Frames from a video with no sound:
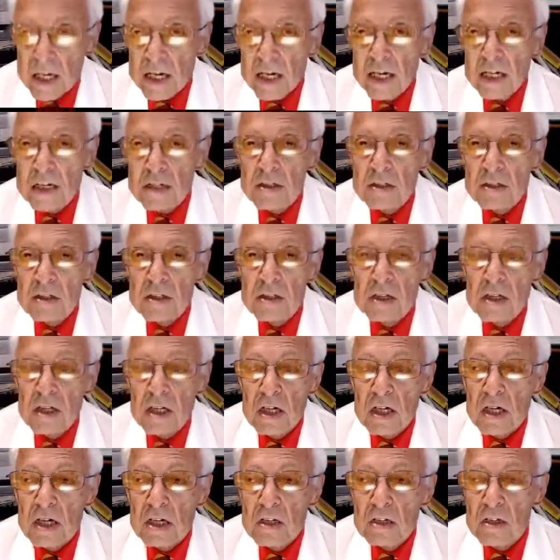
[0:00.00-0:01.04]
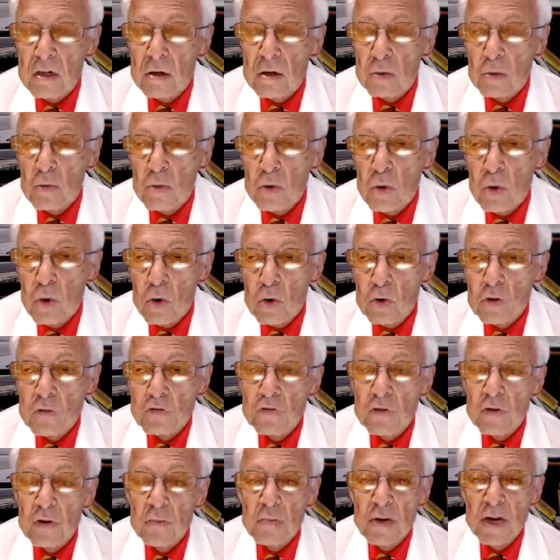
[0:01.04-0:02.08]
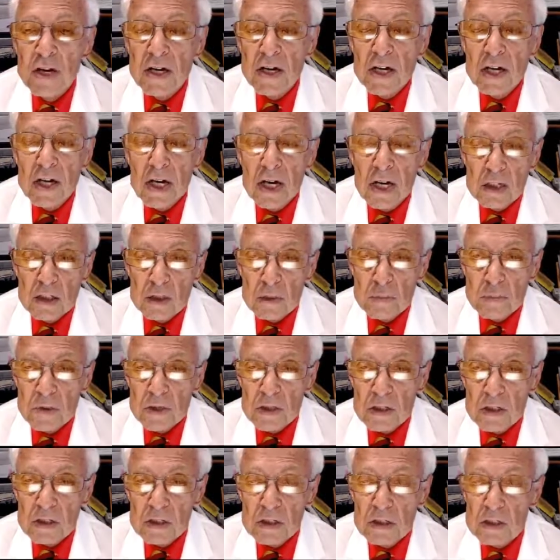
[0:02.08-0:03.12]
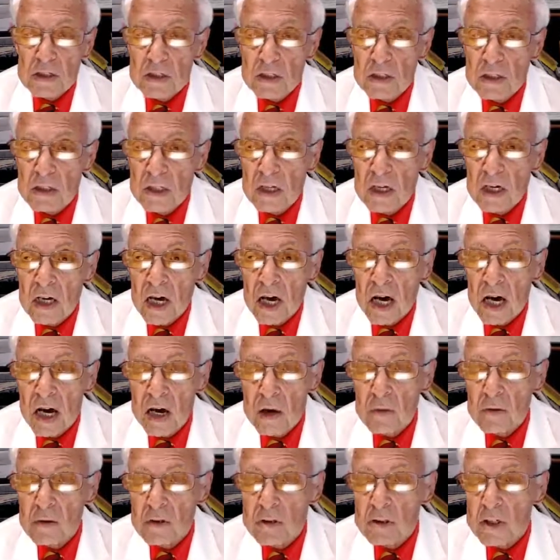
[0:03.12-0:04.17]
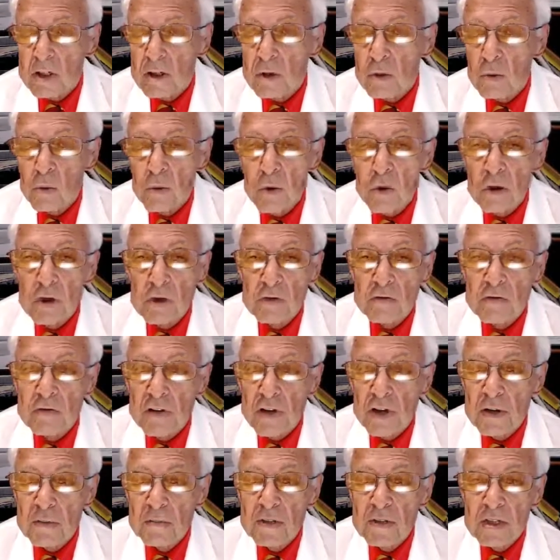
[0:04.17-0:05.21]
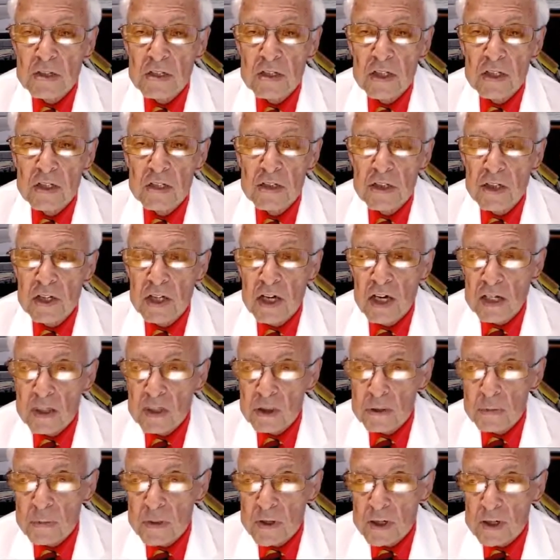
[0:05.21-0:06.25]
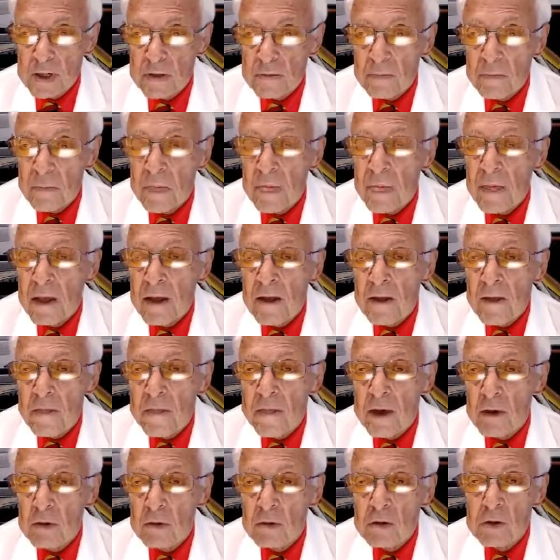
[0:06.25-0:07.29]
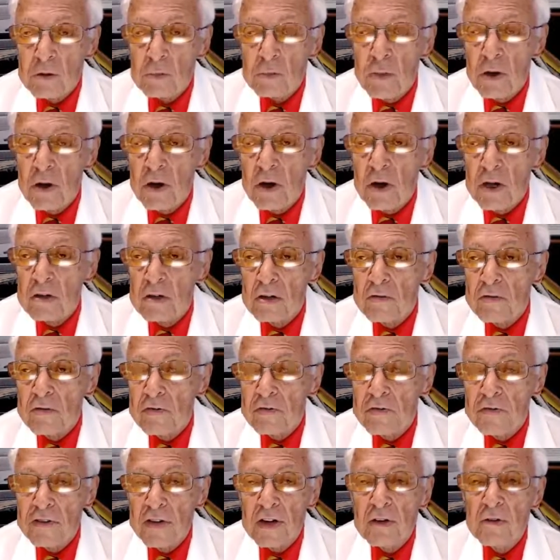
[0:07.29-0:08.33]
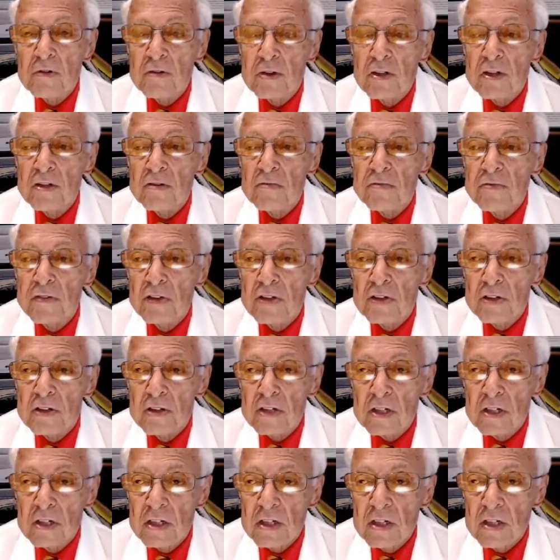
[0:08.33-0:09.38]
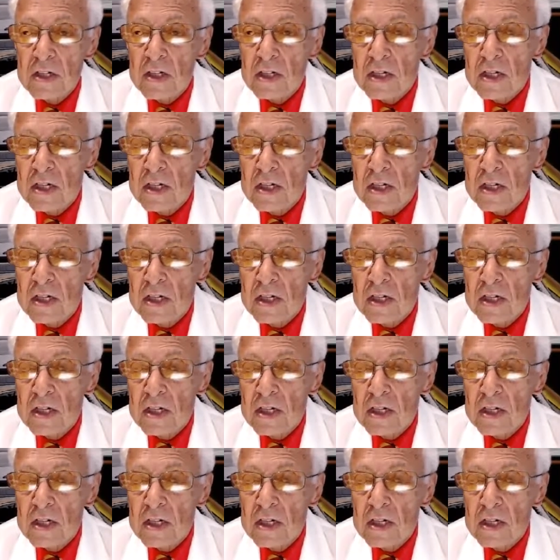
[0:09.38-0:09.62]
It's the rule for many hospitals. I was in a world-famous teaching hospital that was part of a federally funded,